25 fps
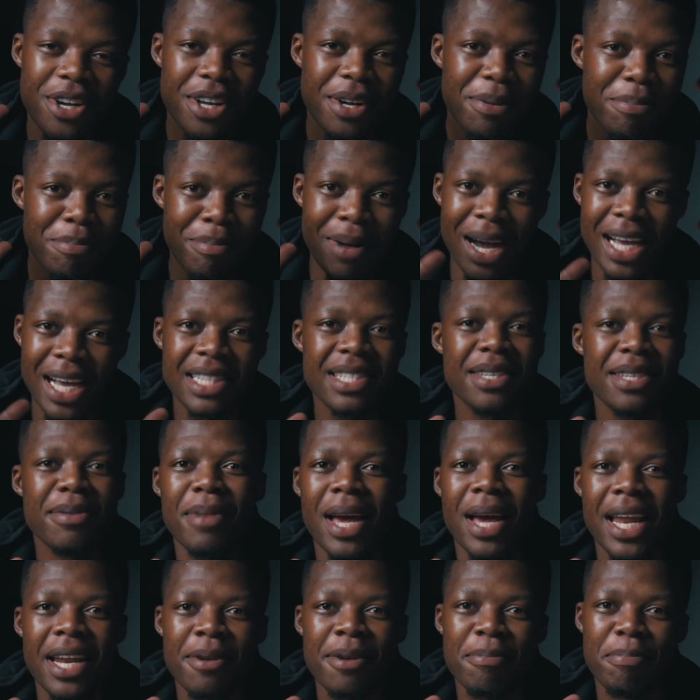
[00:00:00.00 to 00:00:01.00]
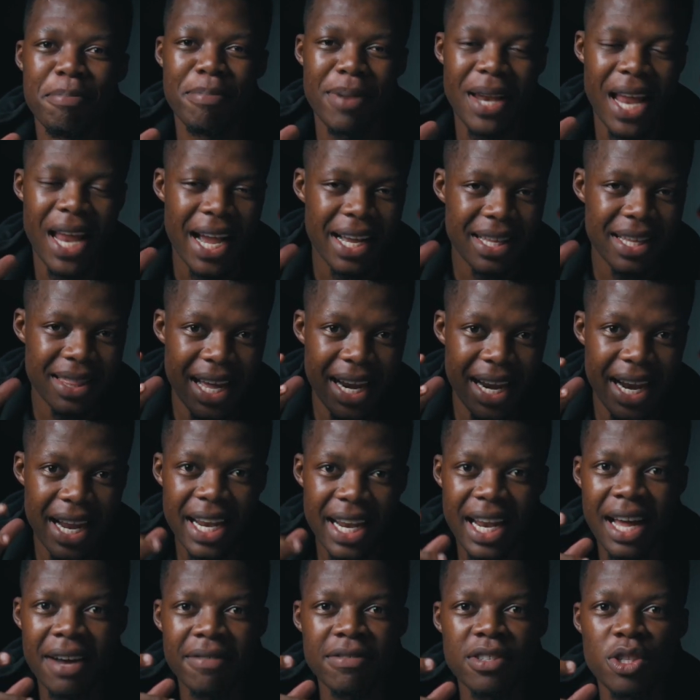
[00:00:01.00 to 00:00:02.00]
mighty man in black that I
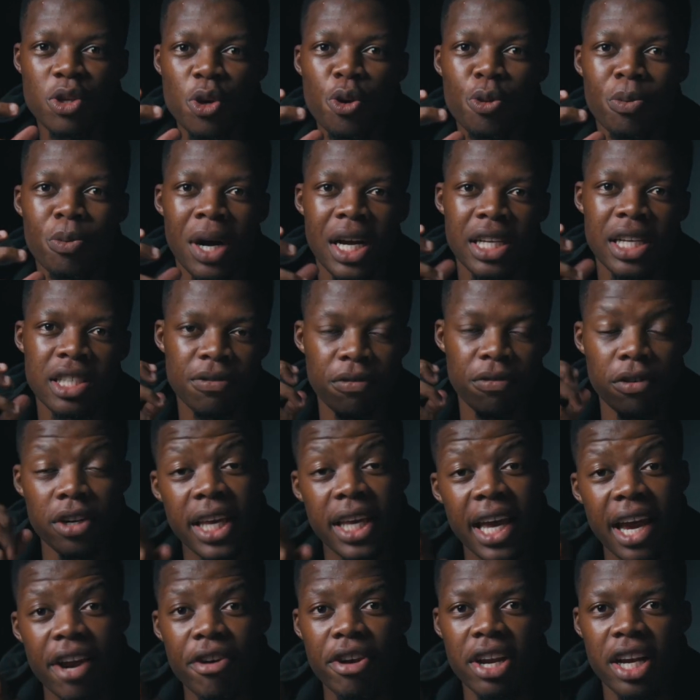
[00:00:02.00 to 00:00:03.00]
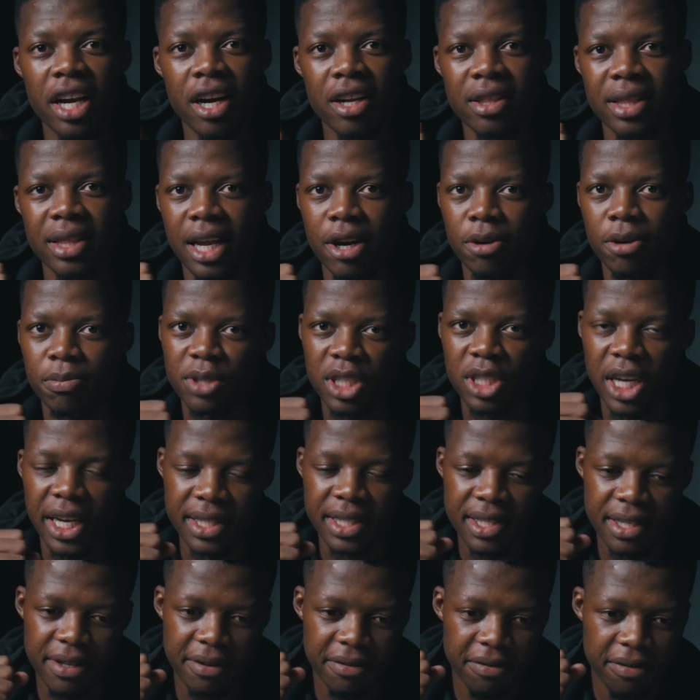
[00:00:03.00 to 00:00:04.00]
love so much, for carrying out that
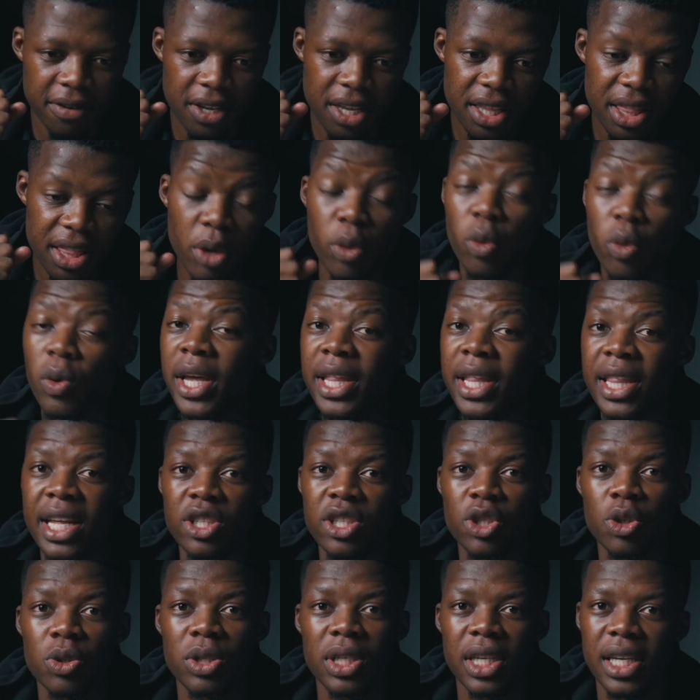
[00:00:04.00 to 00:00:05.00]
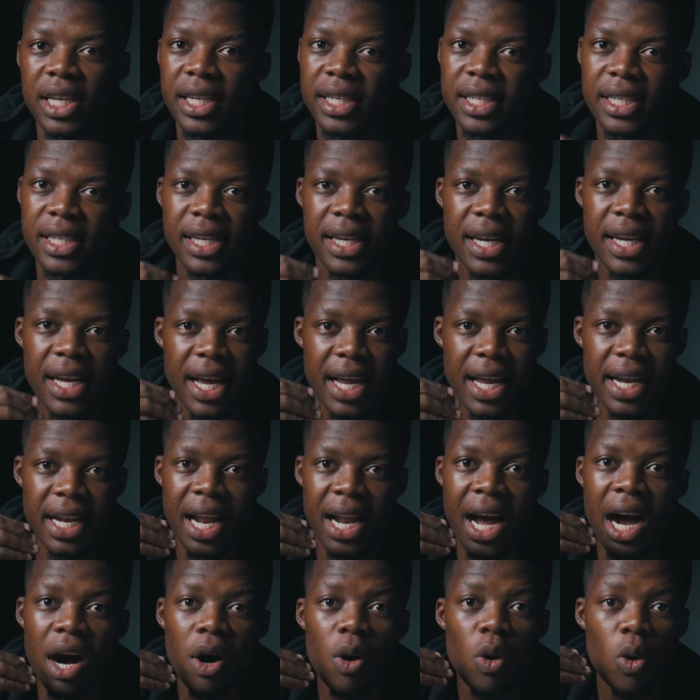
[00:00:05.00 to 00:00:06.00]
objective the way that you did. And
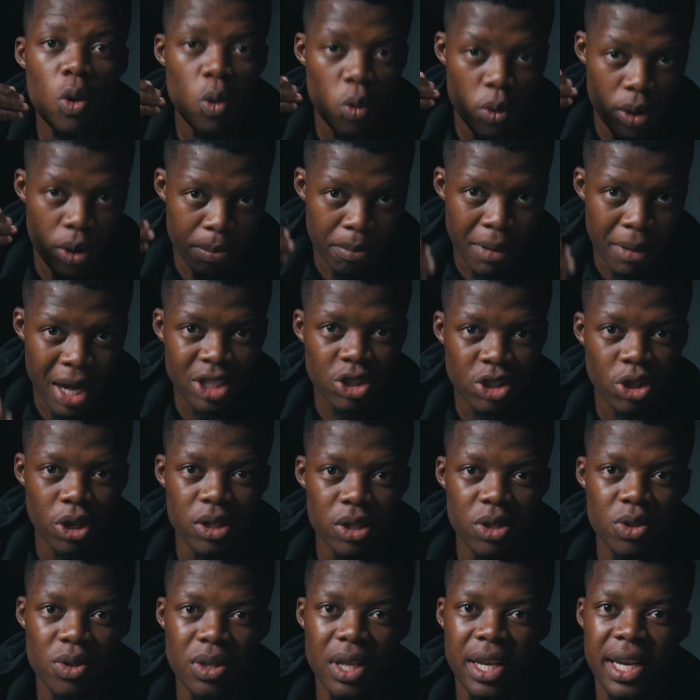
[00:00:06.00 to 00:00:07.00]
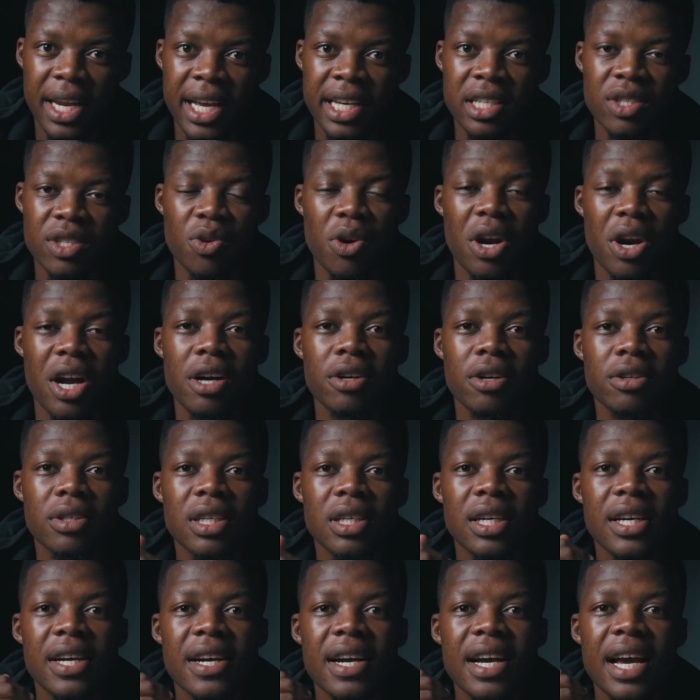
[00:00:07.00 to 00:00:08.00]
now we march on to the next round.
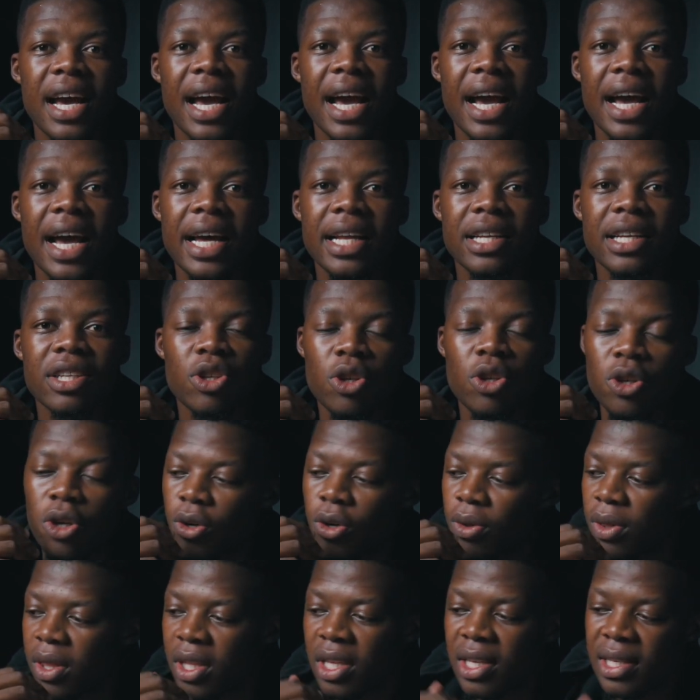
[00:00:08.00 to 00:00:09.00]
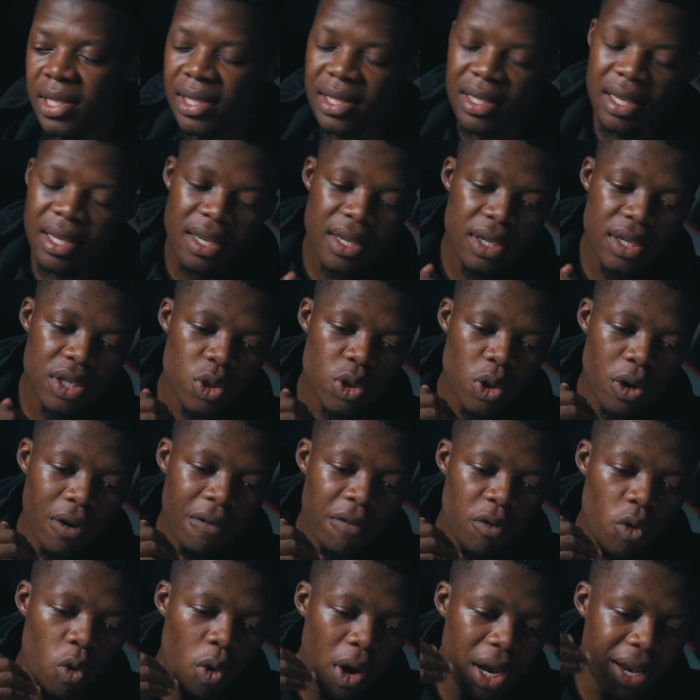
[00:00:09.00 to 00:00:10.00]
And, these sort
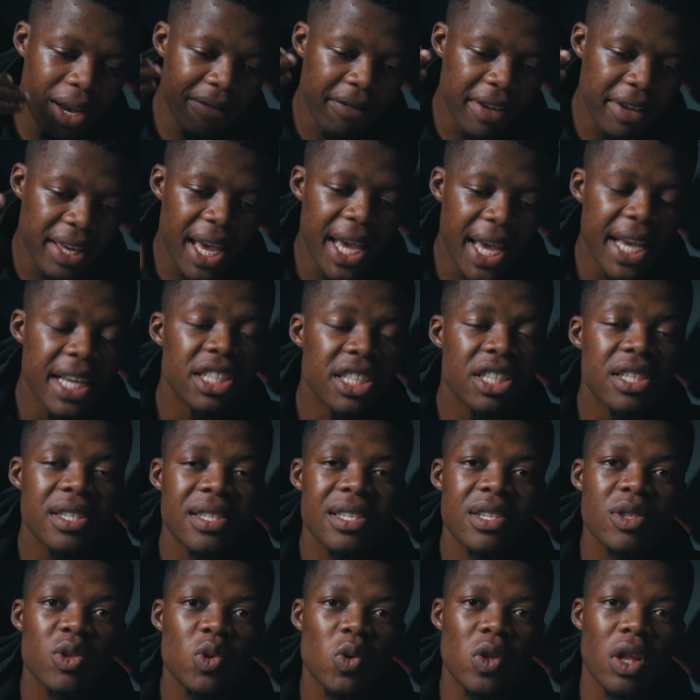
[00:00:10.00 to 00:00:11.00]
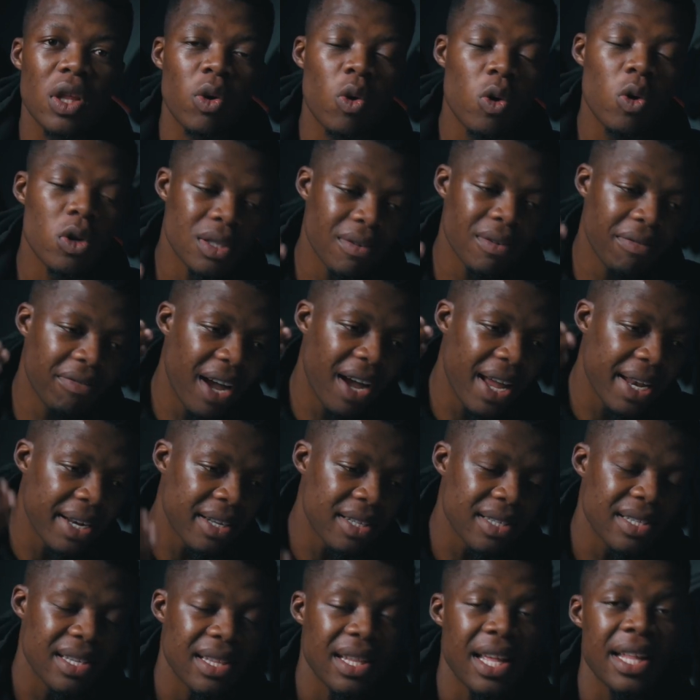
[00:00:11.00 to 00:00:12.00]
of qualifications into the
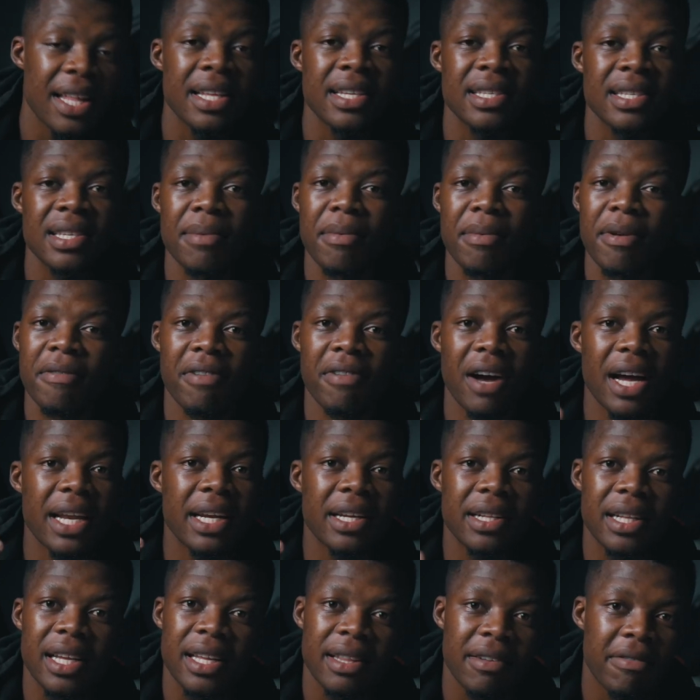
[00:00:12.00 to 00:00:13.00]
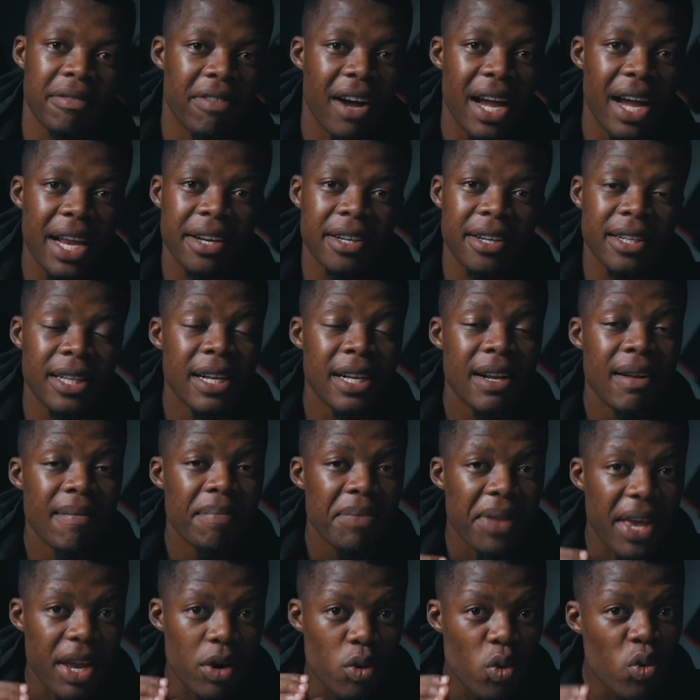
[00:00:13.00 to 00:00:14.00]
quarterfinals and then the semi-final and the final.
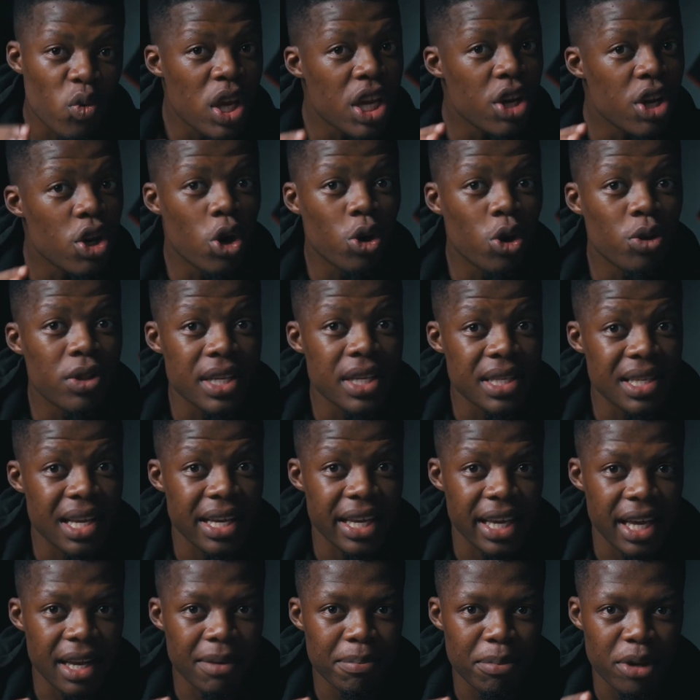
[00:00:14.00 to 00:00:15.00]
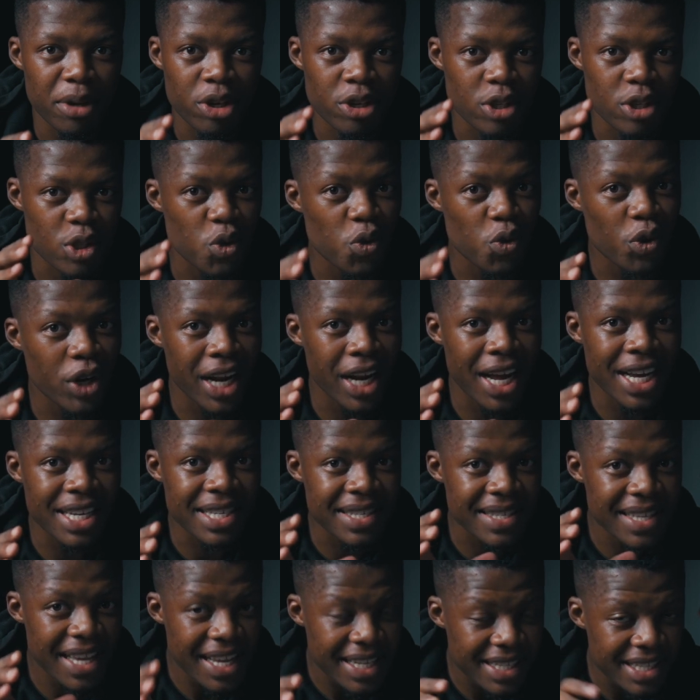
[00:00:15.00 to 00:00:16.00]
And we know this again because you and I
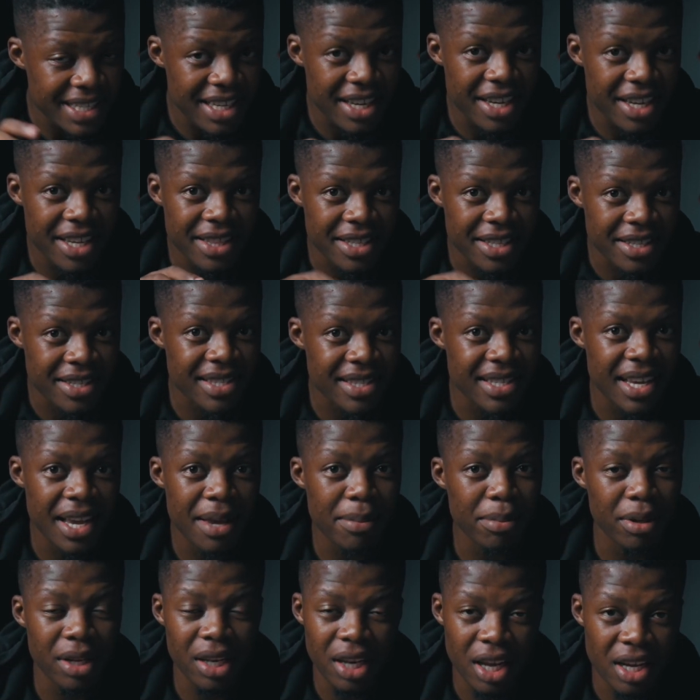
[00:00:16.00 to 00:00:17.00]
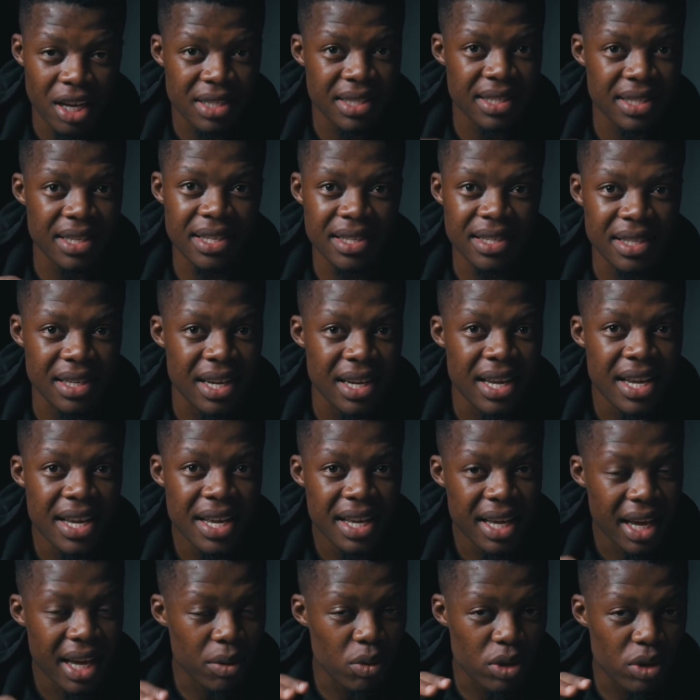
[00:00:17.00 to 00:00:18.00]
sat here in this table last season
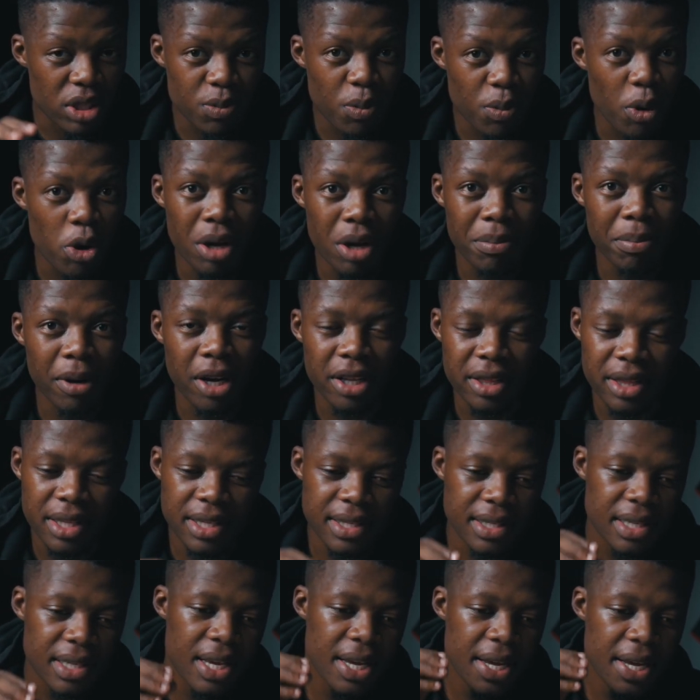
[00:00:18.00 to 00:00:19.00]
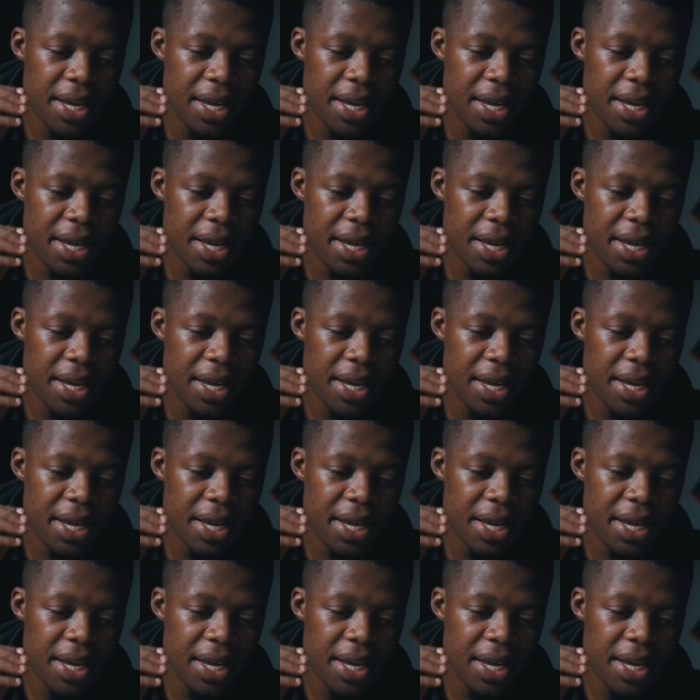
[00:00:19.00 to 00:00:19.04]
and we spoke about this.